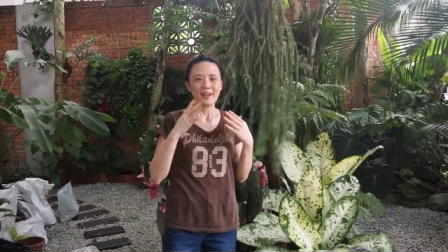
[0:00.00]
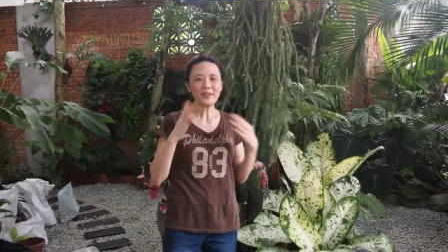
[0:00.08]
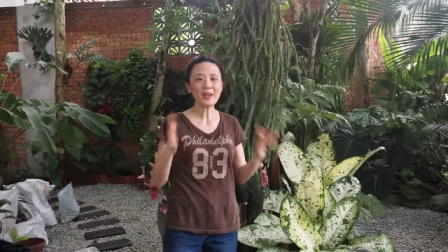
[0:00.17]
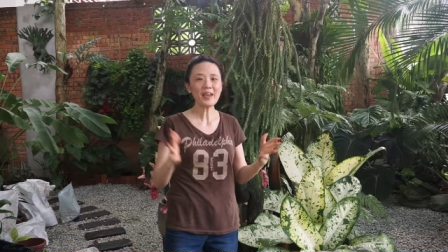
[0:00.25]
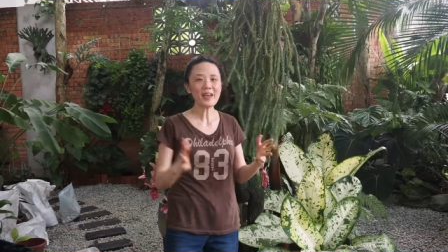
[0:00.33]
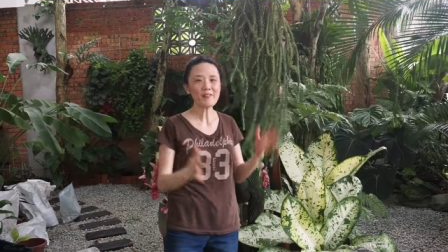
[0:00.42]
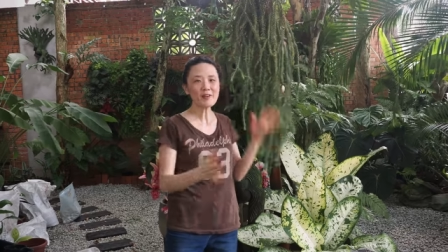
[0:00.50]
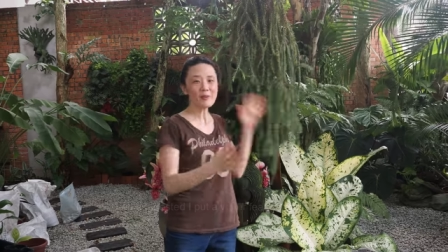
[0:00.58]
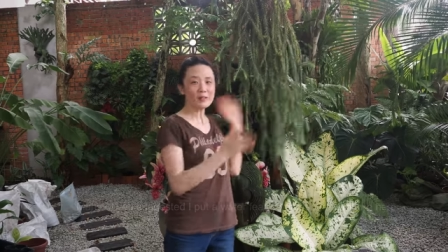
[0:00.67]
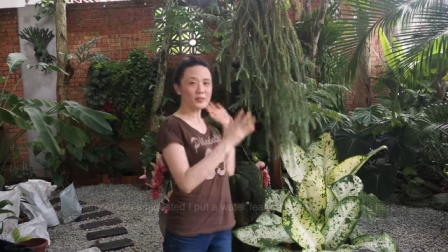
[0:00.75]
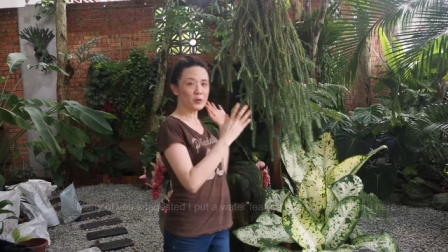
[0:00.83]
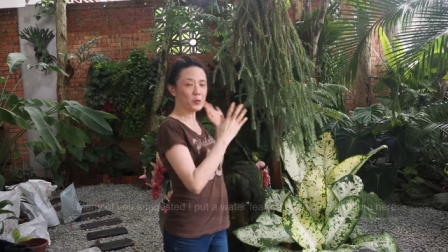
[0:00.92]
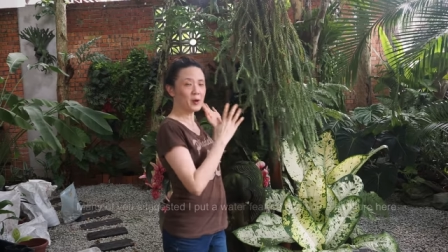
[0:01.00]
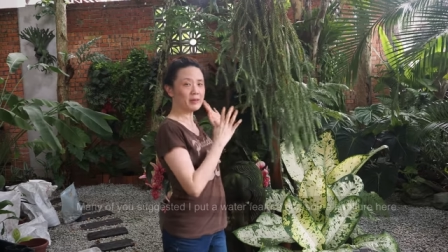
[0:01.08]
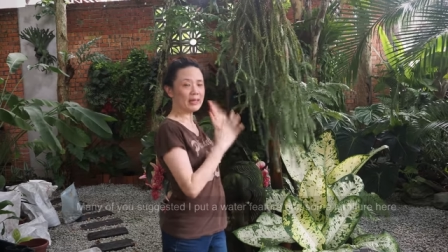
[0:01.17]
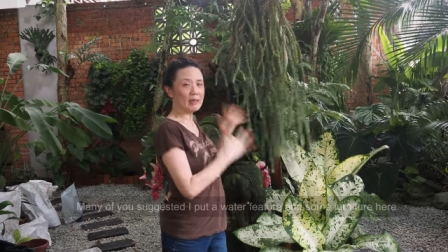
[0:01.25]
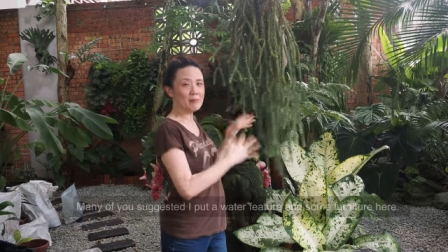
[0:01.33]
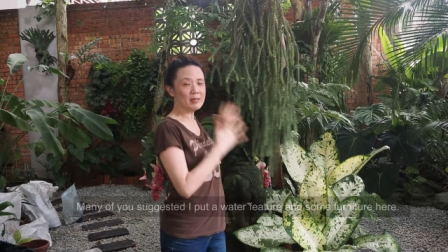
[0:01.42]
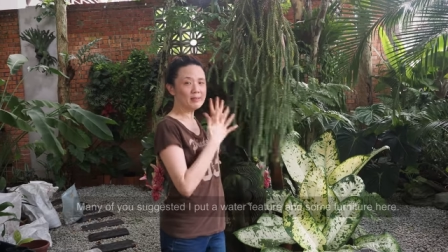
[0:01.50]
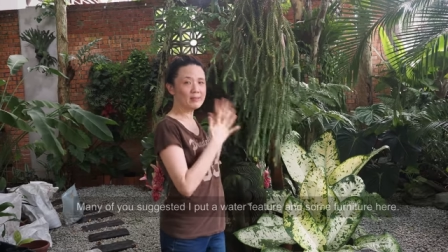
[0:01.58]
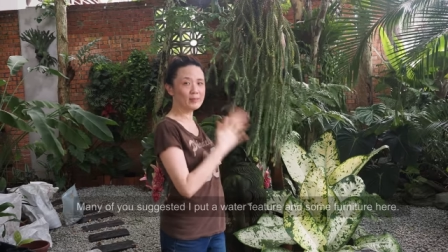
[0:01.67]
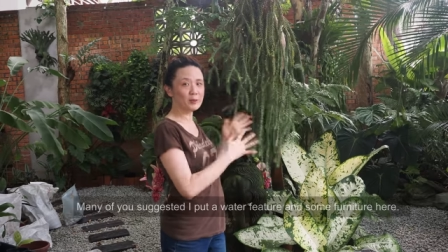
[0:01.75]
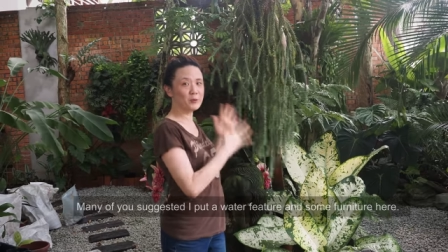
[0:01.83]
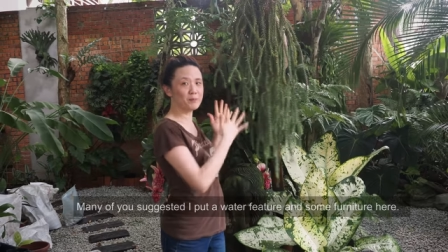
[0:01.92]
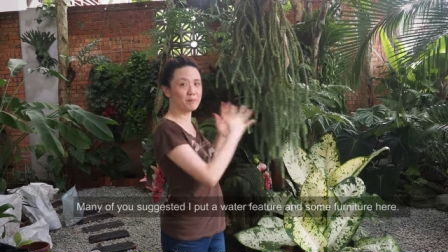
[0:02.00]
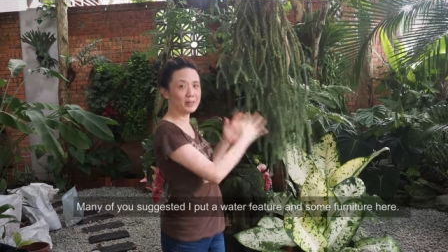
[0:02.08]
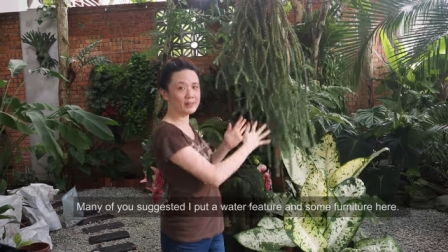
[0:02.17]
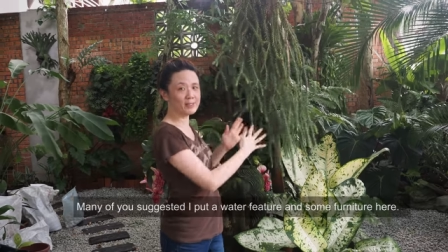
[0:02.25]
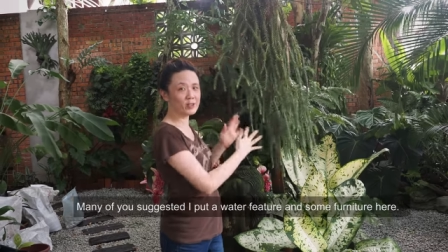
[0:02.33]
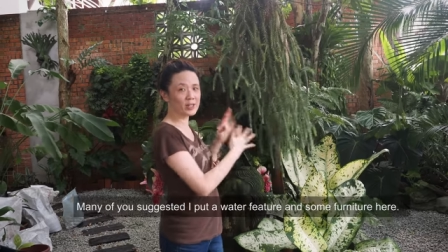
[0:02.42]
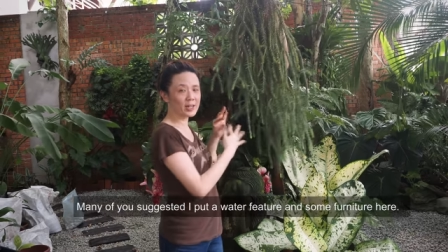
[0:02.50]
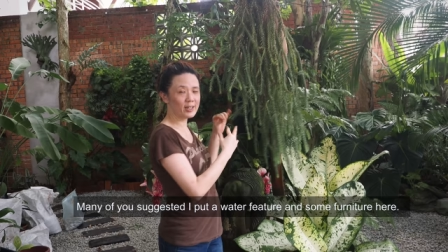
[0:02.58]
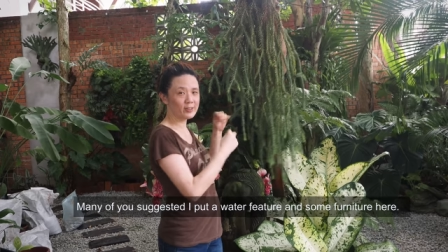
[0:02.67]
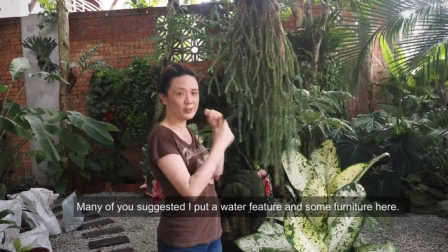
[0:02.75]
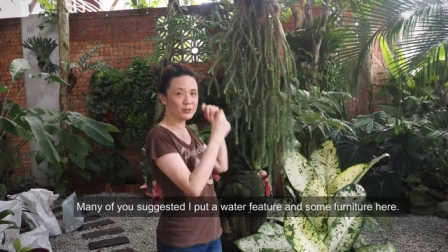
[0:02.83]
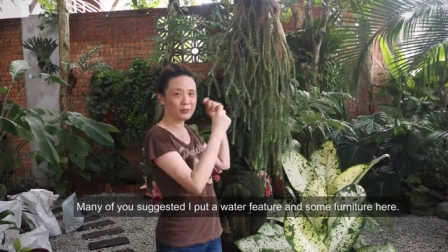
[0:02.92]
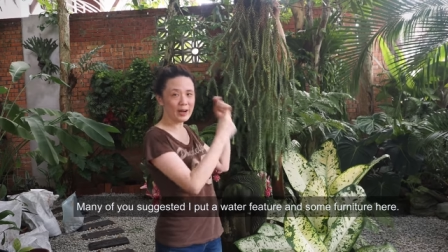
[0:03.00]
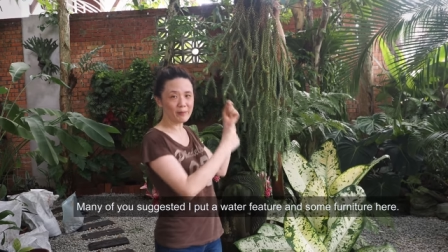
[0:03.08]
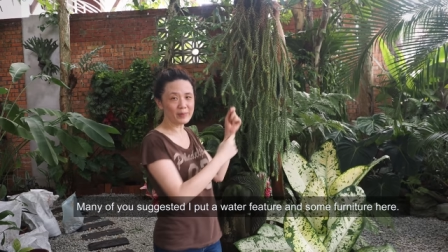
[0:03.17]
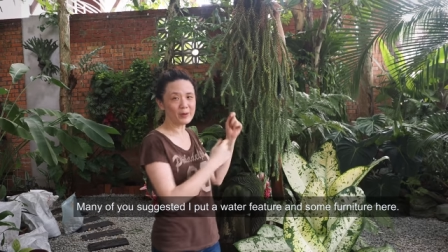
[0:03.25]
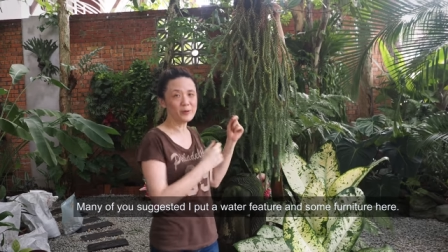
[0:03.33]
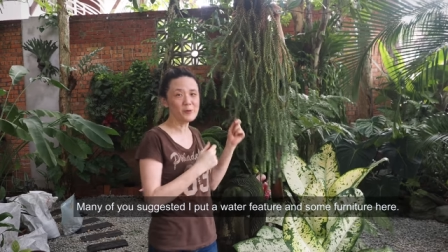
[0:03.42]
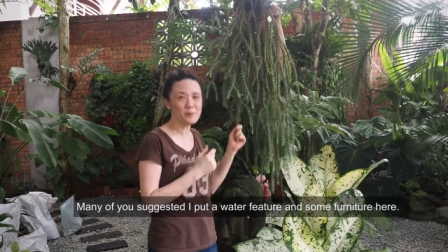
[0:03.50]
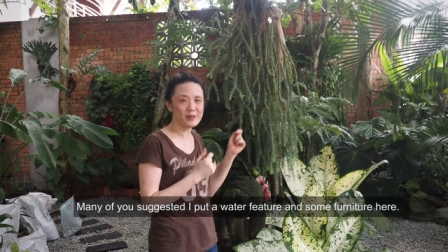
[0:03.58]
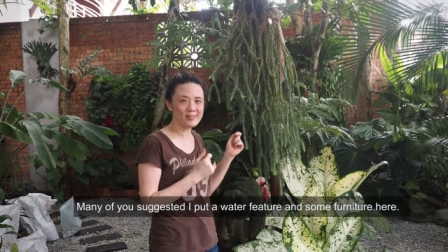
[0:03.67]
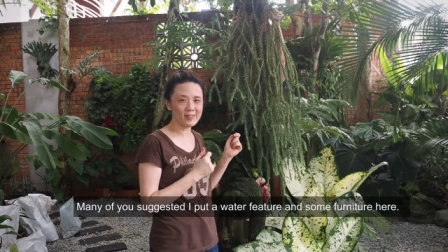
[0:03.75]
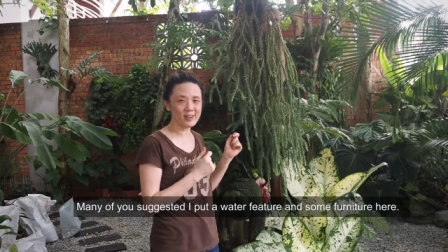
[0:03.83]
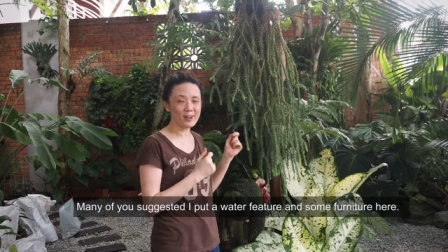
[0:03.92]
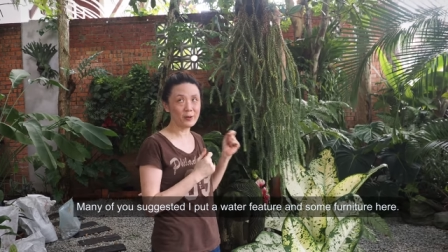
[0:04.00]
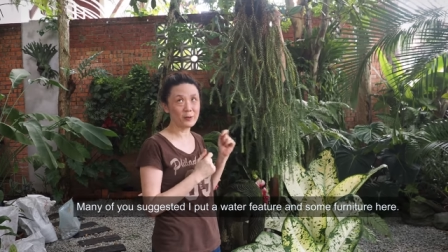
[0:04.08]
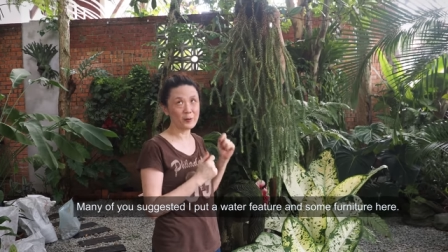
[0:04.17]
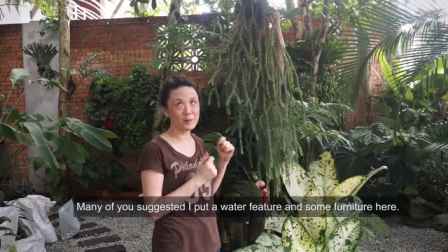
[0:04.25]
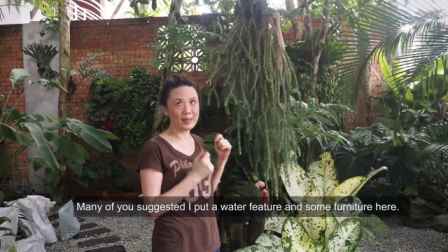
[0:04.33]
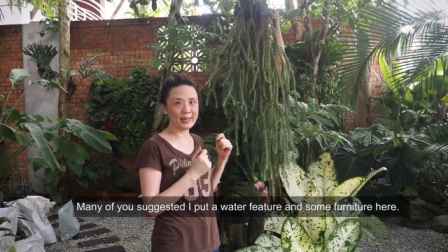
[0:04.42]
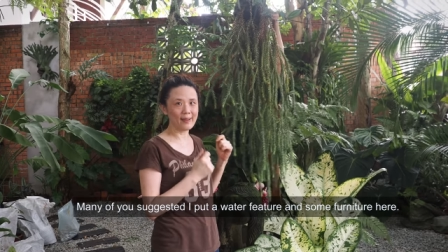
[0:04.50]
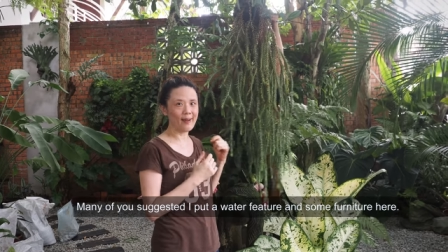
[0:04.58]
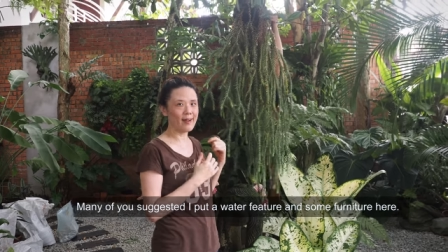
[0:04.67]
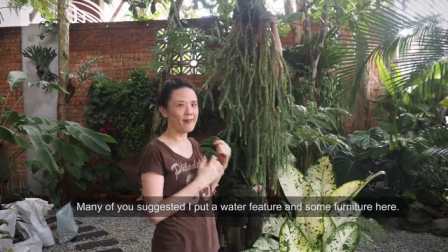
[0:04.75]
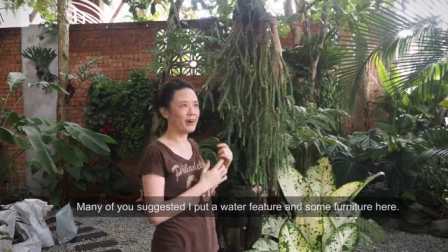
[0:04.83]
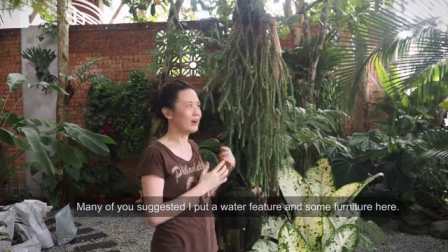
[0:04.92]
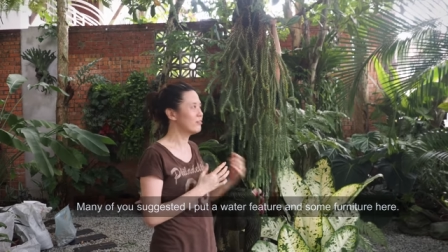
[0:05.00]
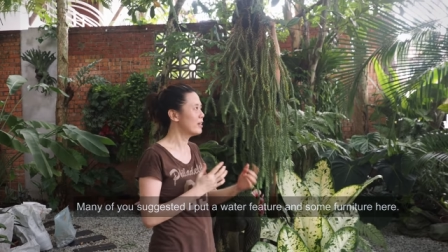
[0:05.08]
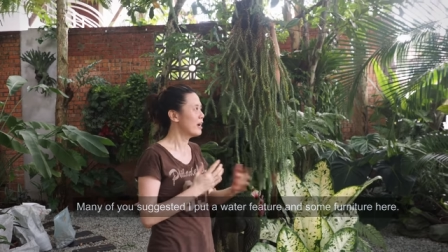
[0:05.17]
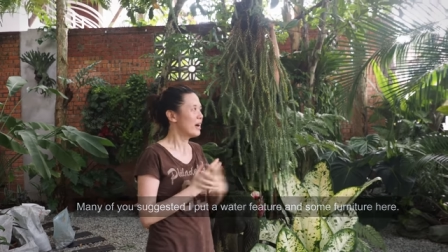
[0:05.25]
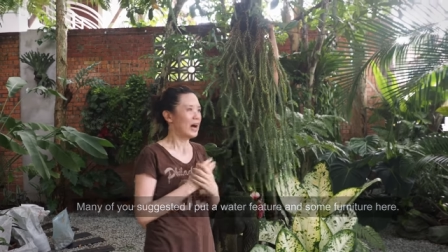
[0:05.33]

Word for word: Okay everyone, so while Kim is still busy trying to wrap that Huperzia Gobilia around,